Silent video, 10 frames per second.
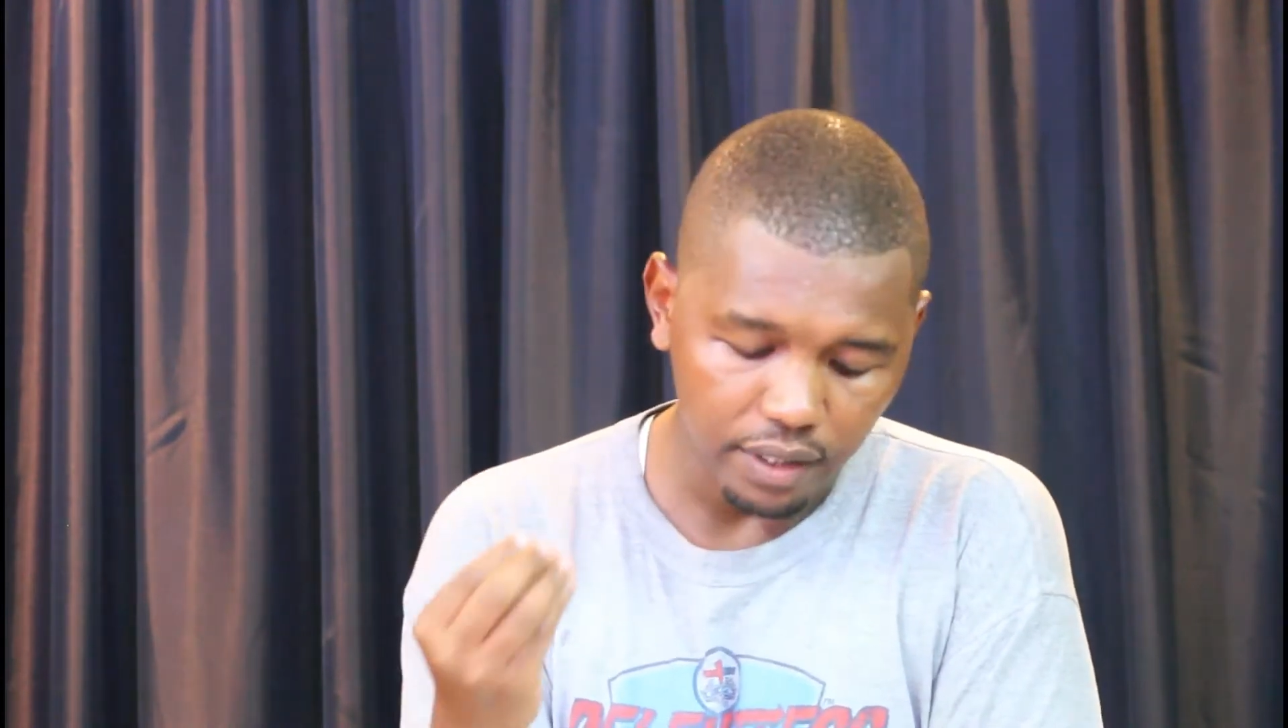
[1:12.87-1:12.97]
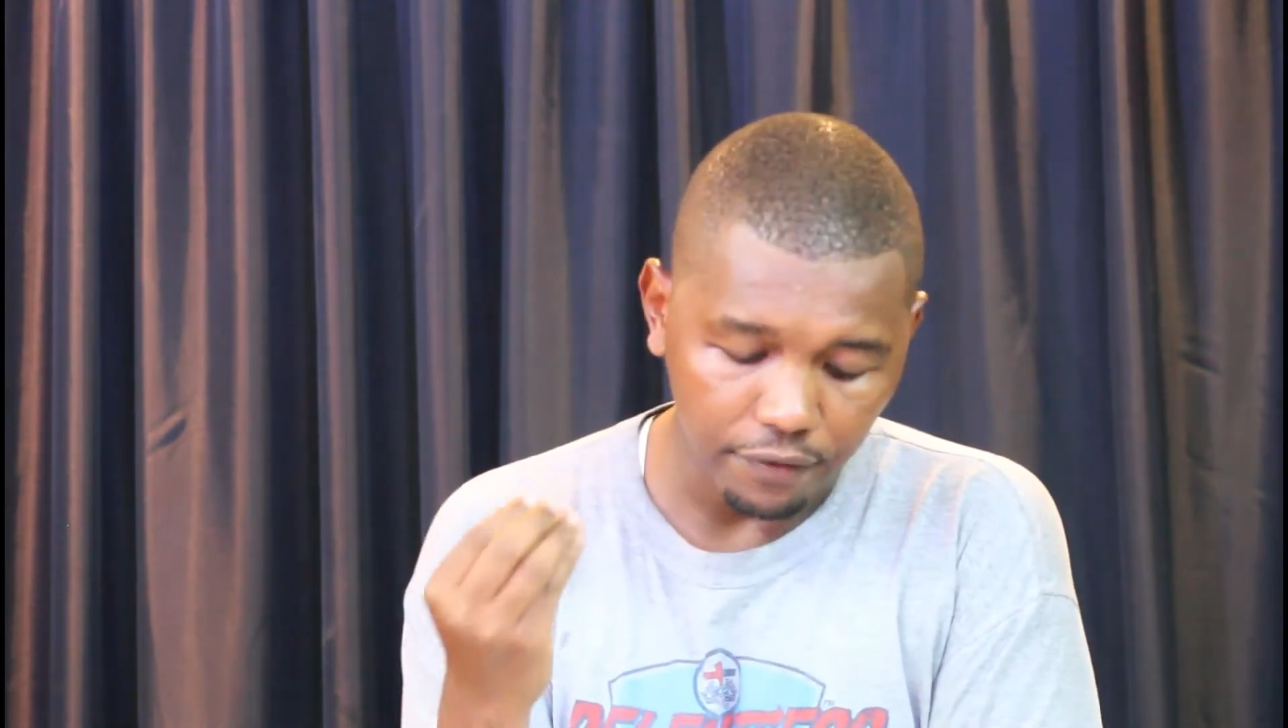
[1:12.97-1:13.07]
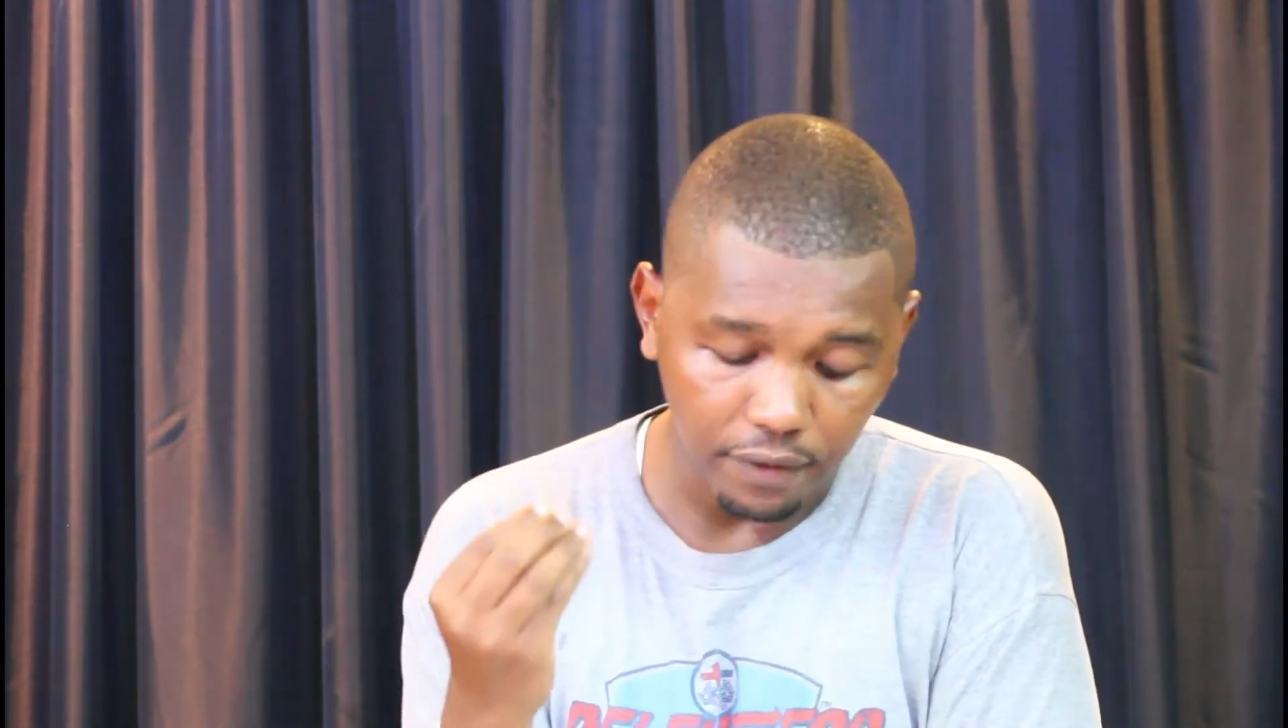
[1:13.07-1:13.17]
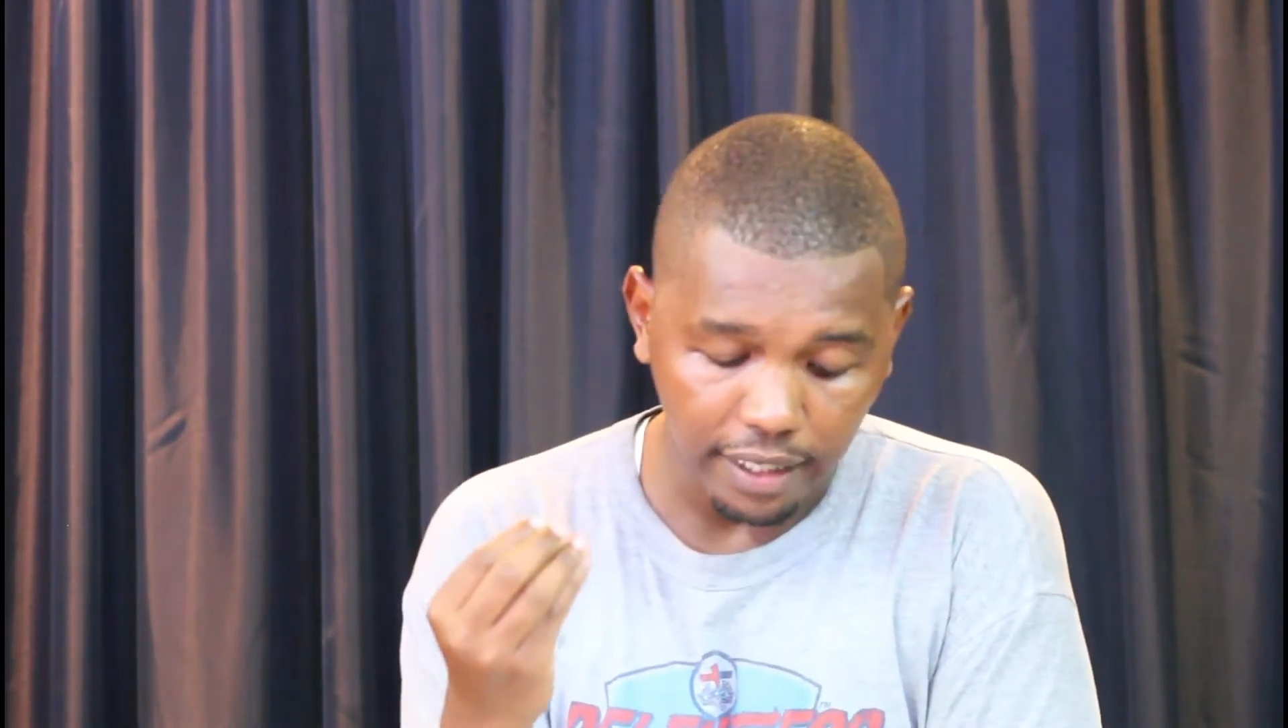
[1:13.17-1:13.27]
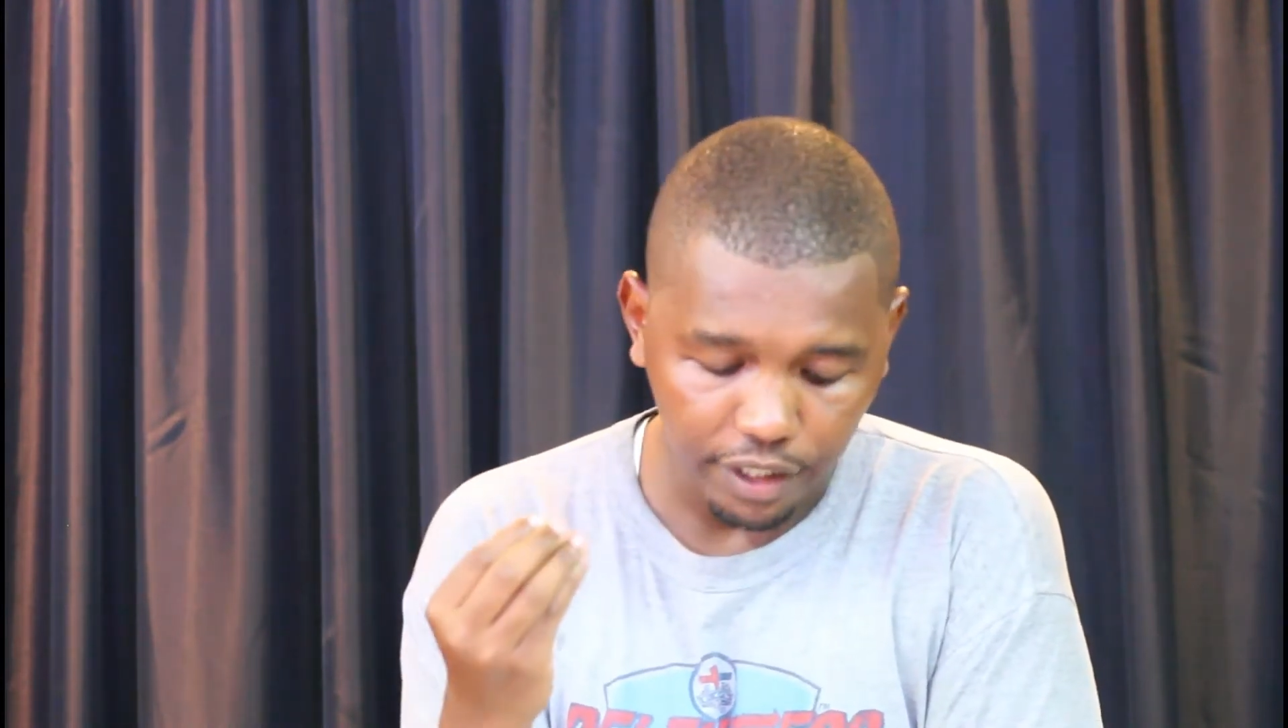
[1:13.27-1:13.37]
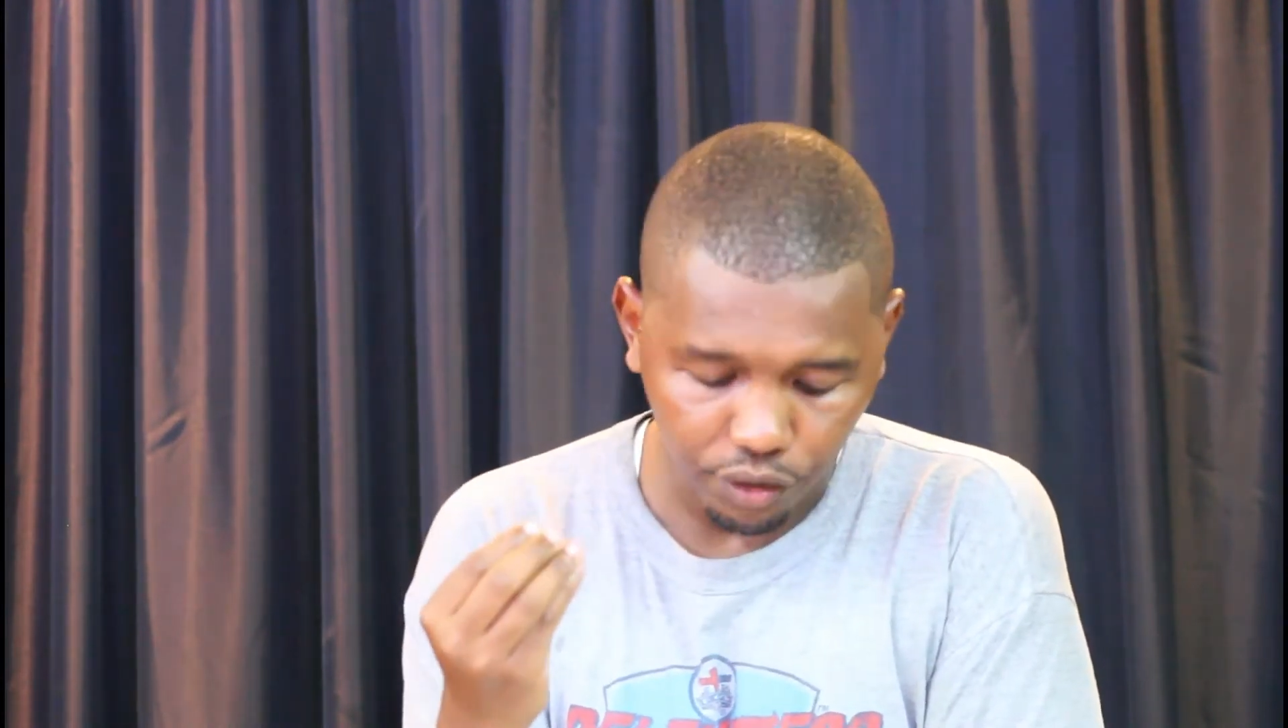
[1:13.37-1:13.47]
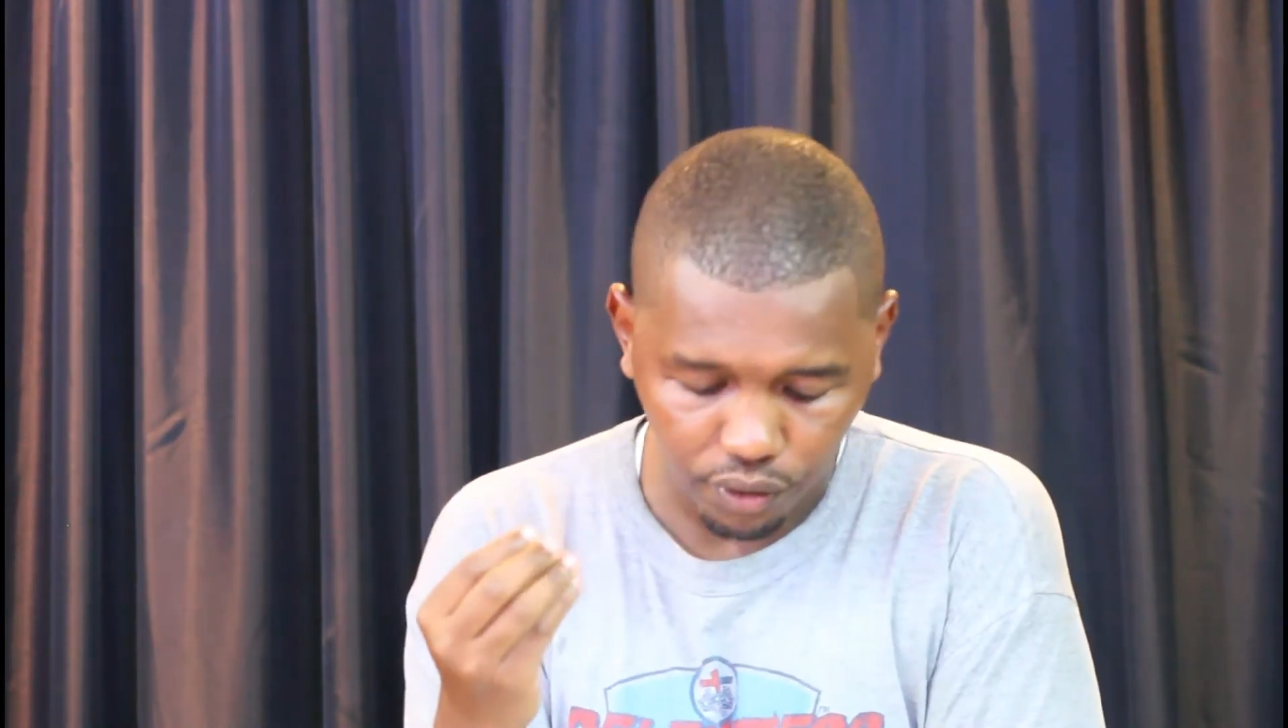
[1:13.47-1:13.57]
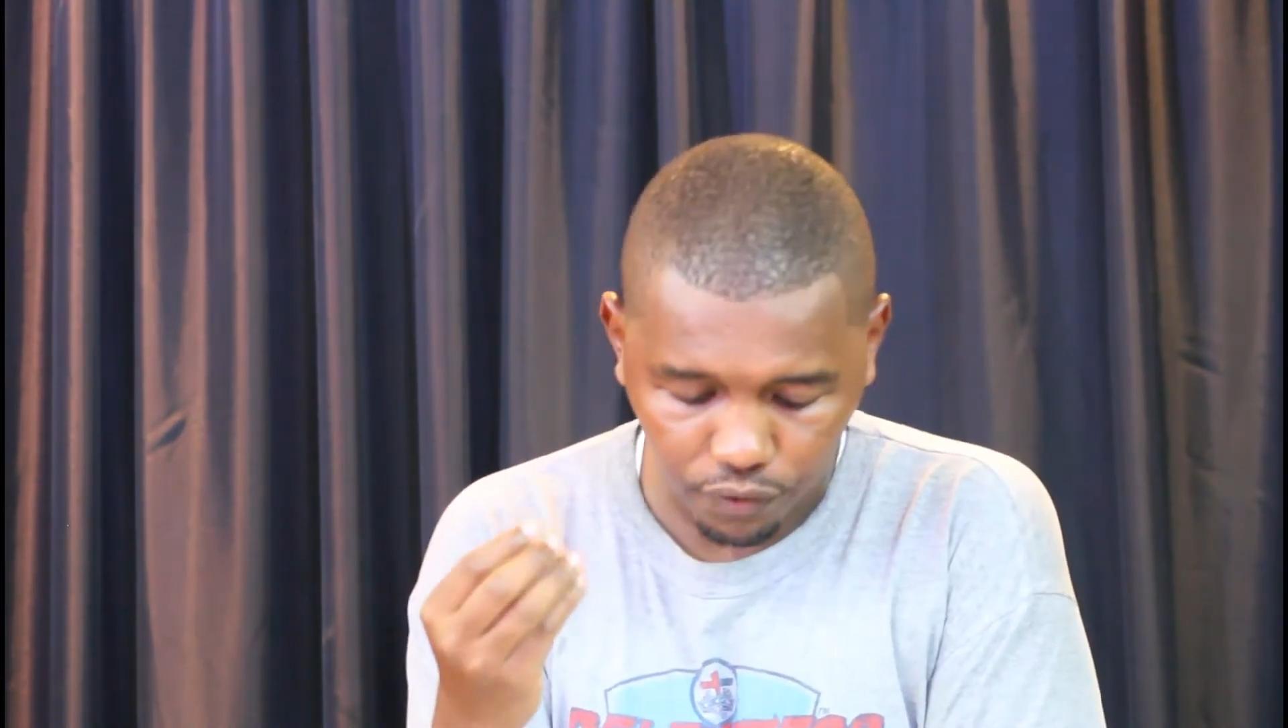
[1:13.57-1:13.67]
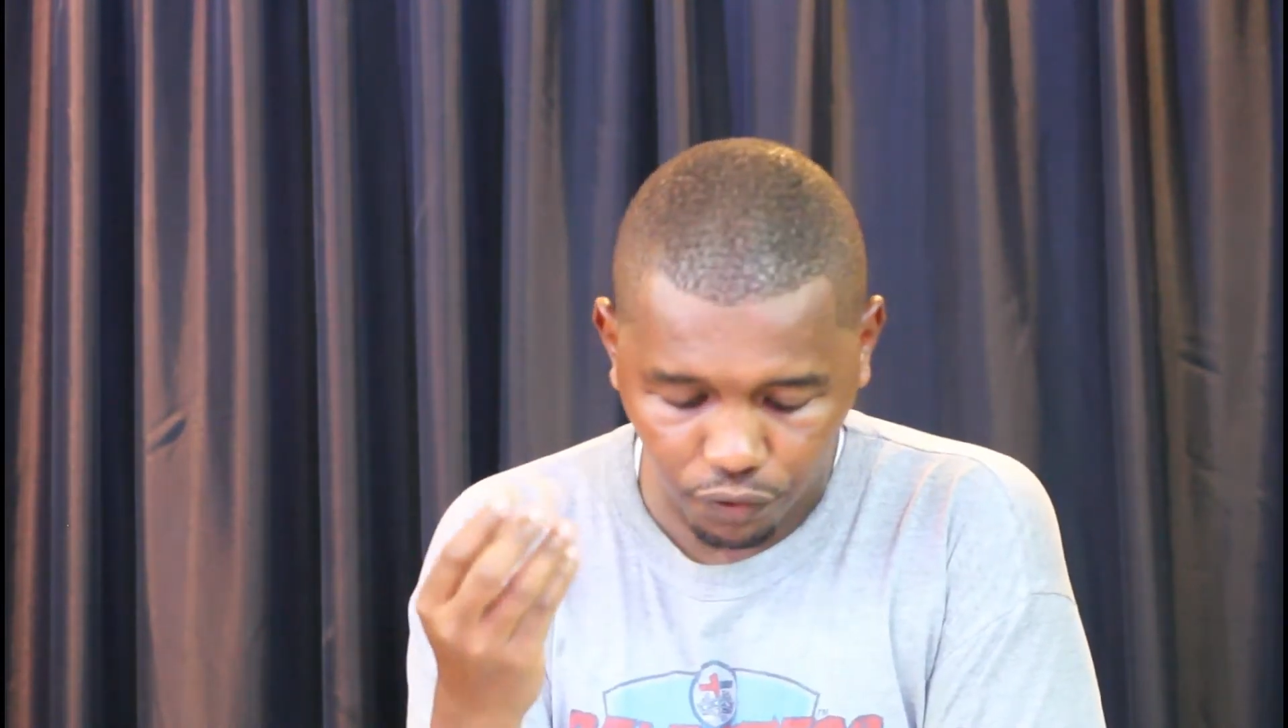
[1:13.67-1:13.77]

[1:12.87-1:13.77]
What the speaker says: revelations